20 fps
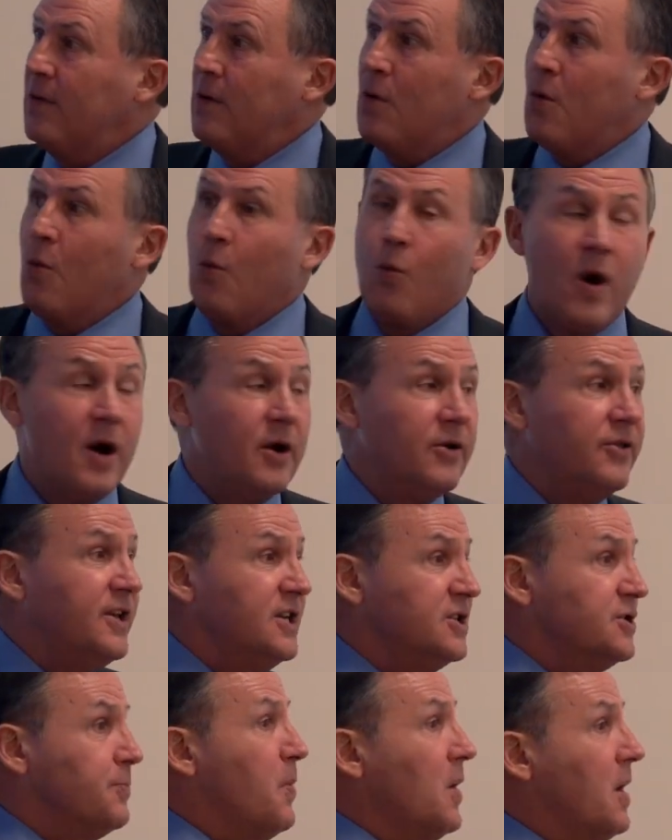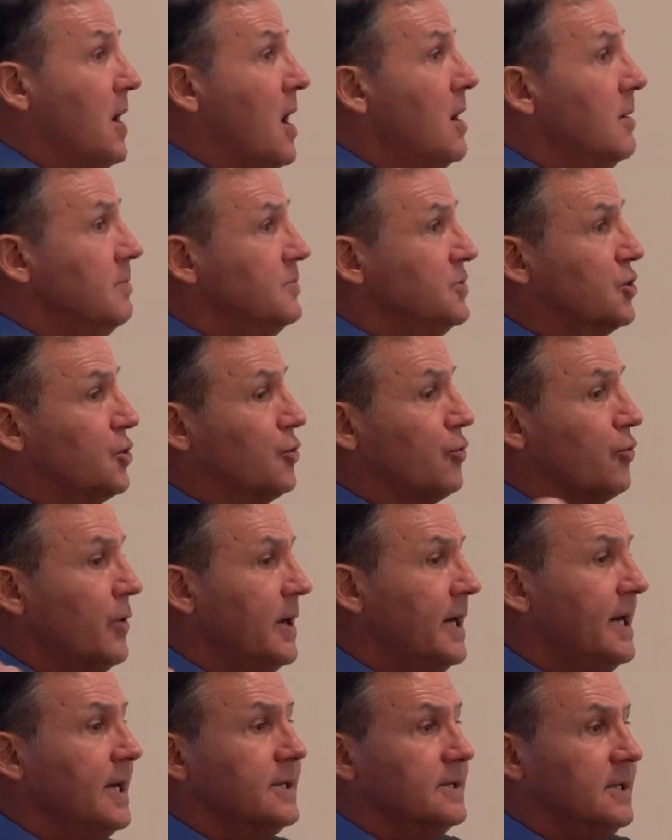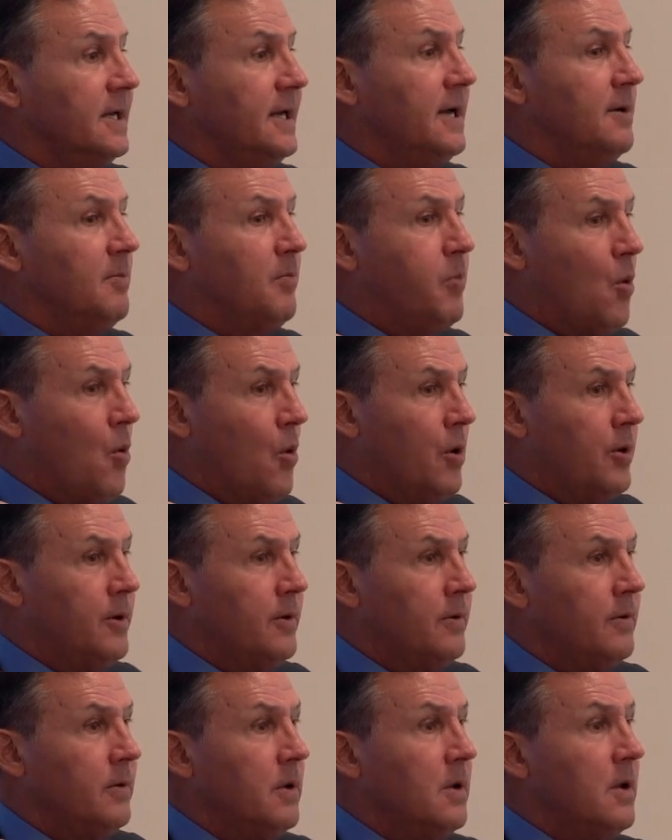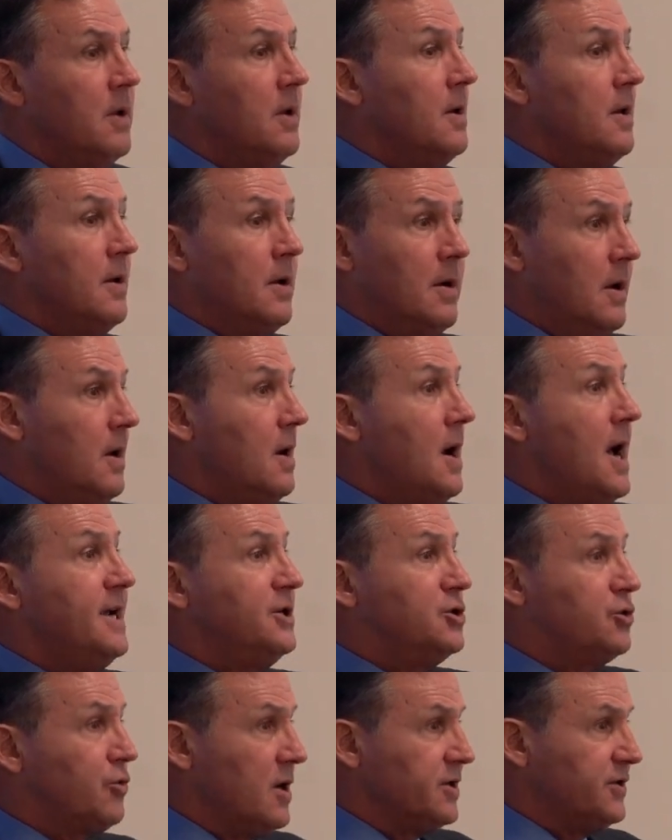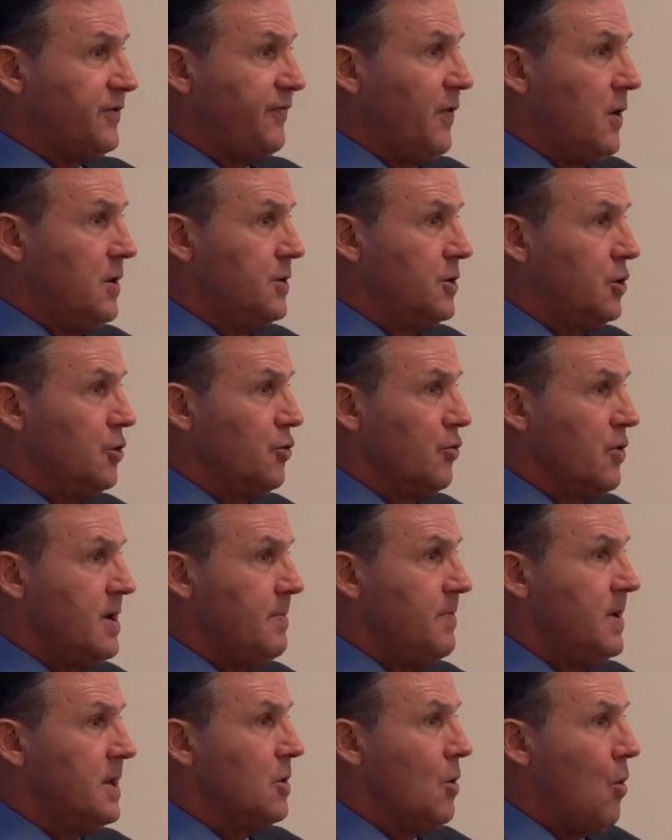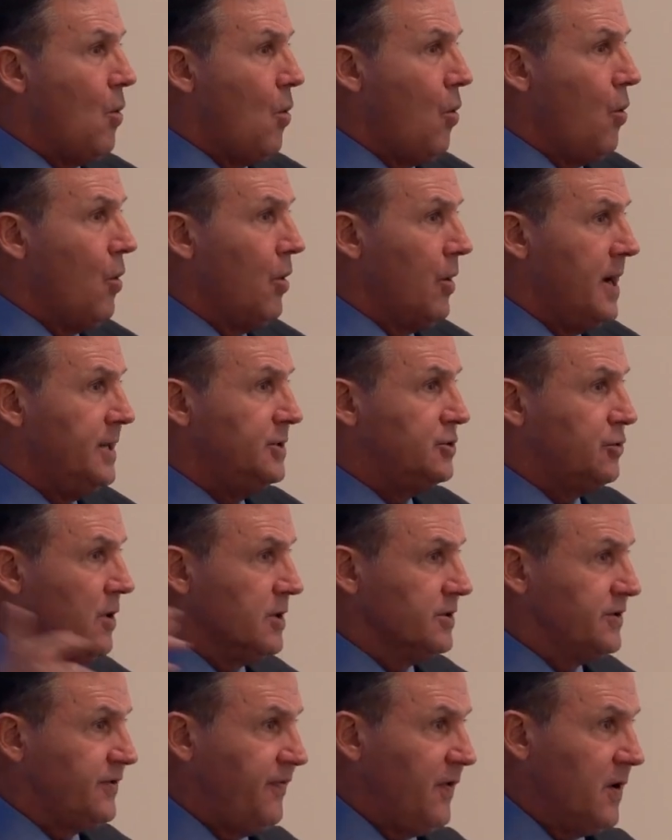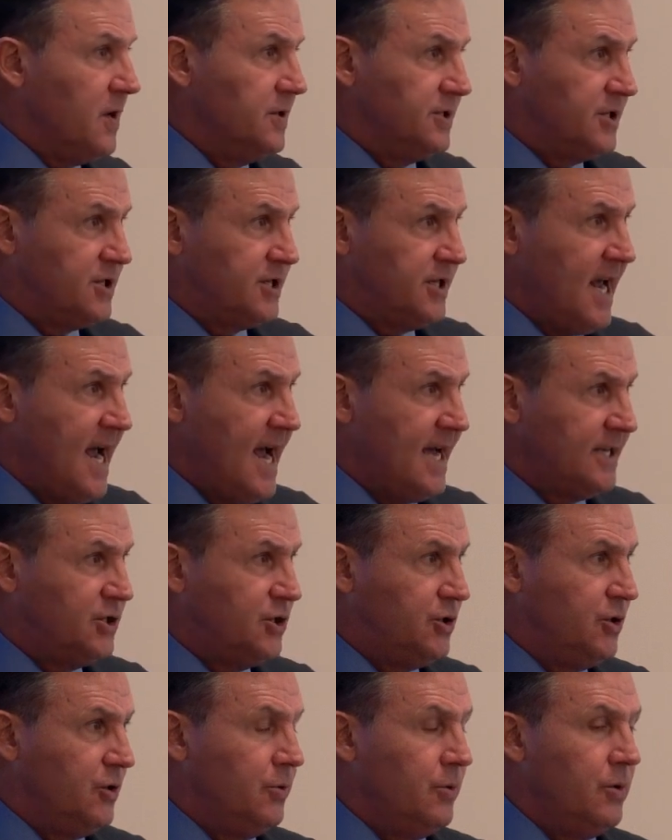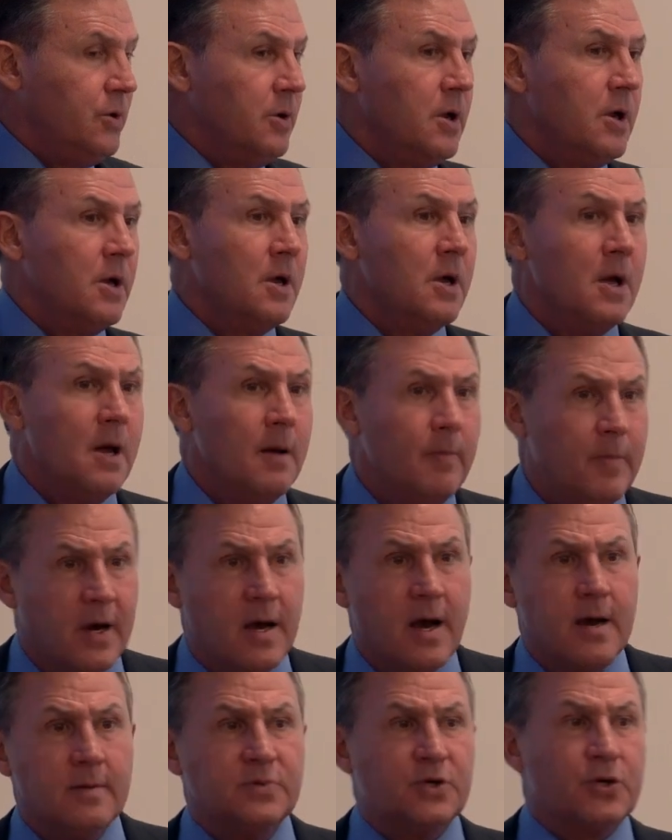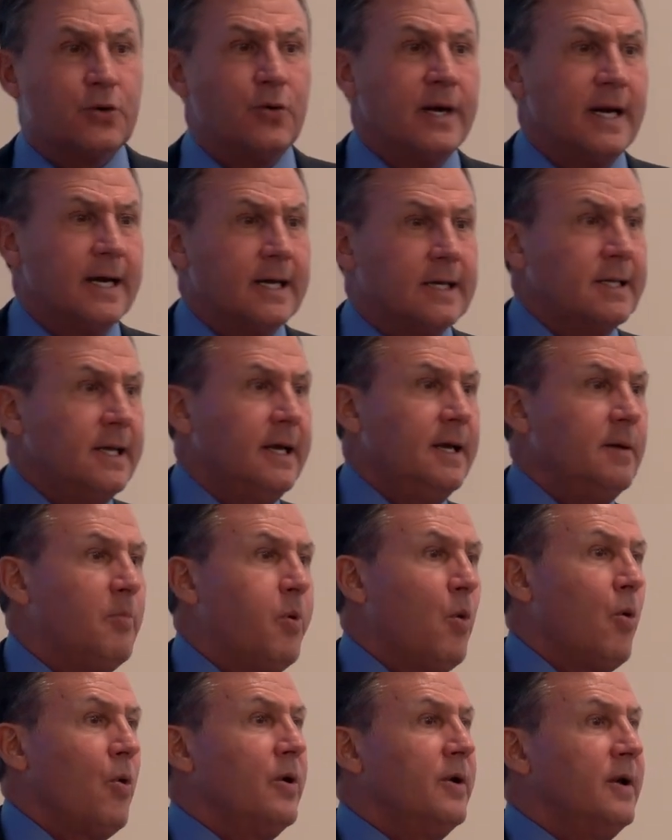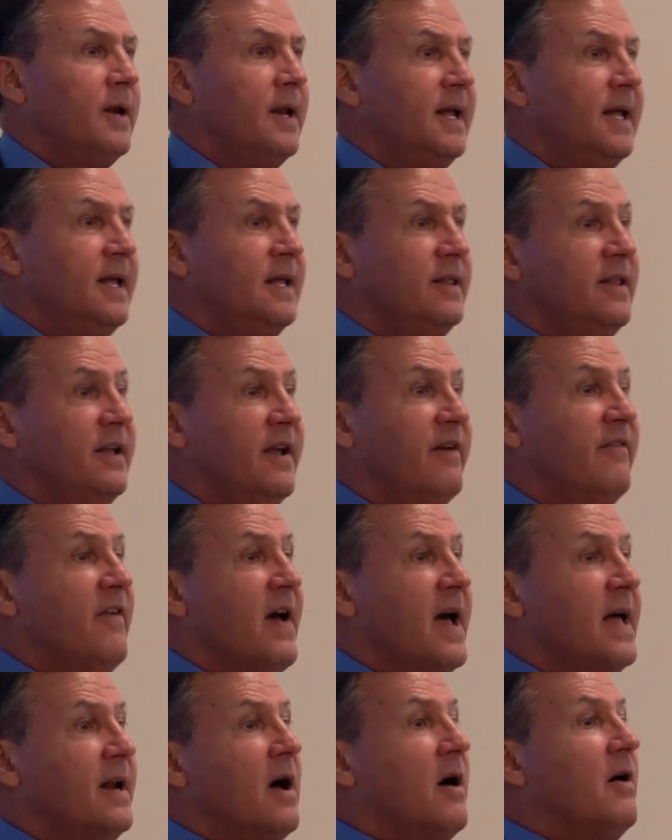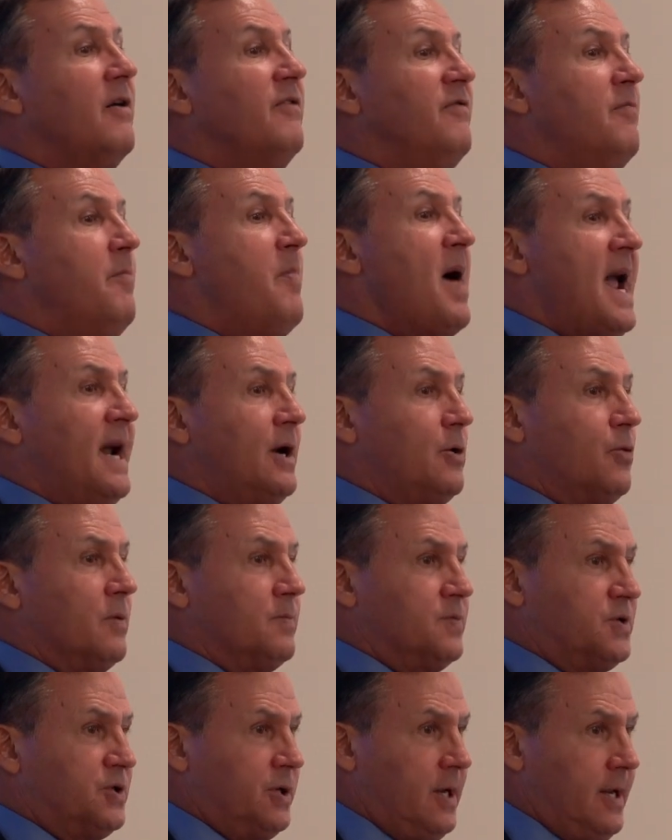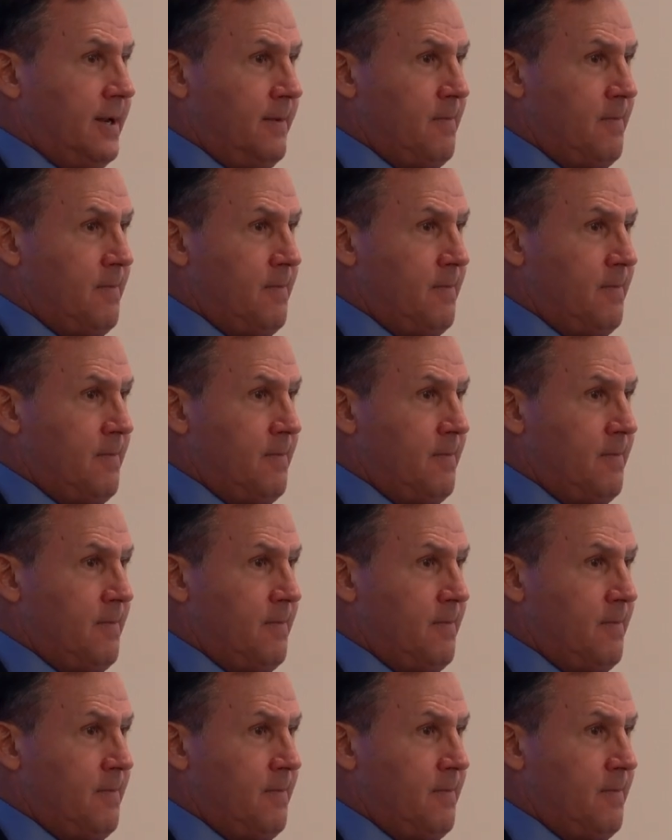where this becomes critically important, a trust fund agreement or a trust fund statute becomes critically important in the event of bankruptcy.